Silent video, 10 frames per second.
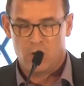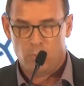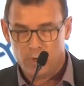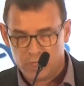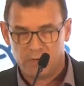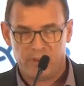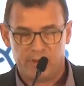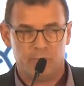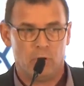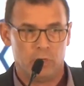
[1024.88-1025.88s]
which are very
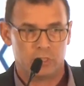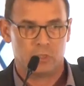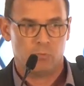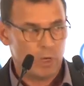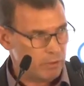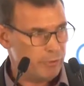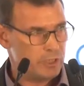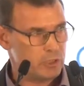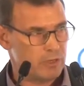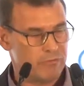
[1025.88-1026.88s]
important. One of
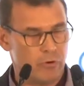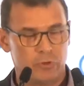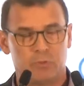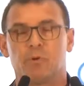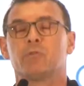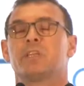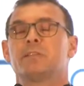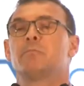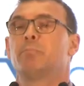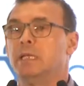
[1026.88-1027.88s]
which is, of course,
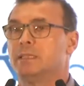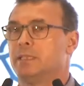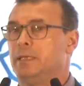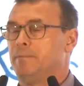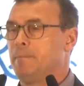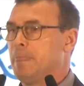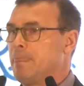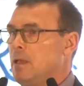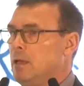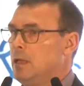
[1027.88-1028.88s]
processability.
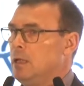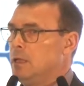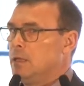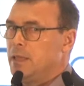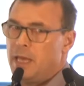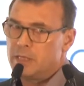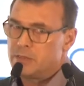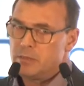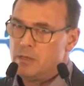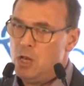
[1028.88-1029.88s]

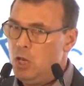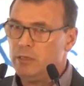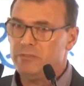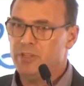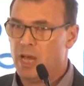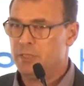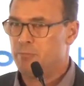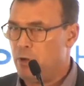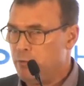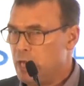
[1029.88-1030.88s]
There's a lot of nice
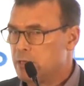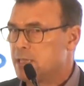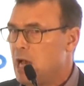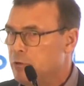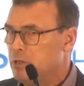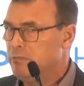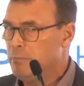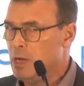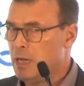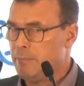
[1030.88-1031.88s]
products out in the
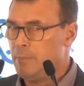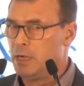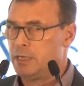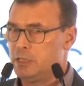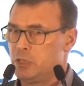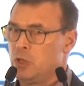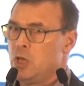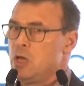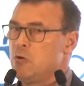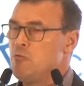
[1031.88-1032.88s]
mar market
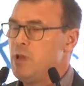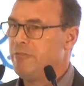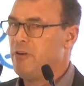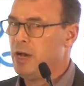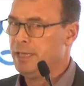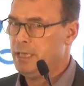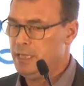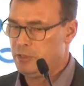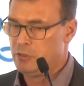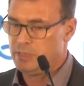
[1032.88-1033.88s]
who have high
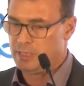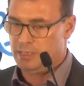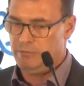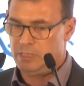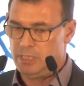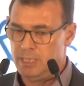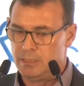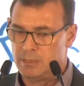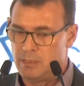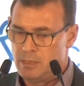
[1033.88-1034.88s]
heat
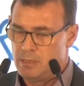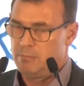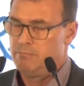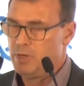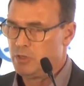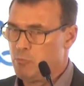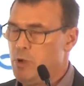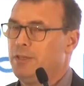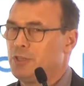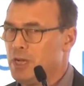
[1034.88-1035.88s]
conductivities, but
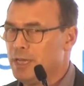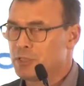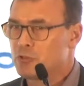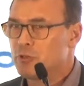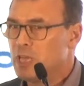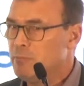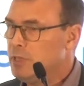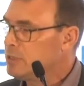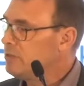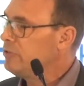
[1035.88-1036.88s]
which are extremely
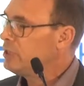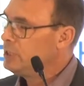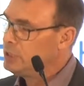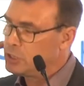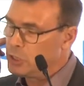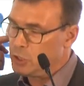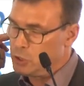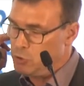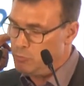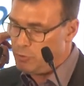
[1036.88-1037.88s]
difficult
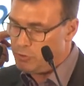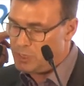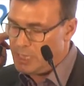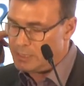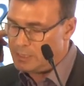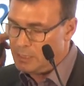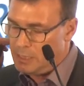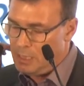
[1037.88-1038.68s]
to process.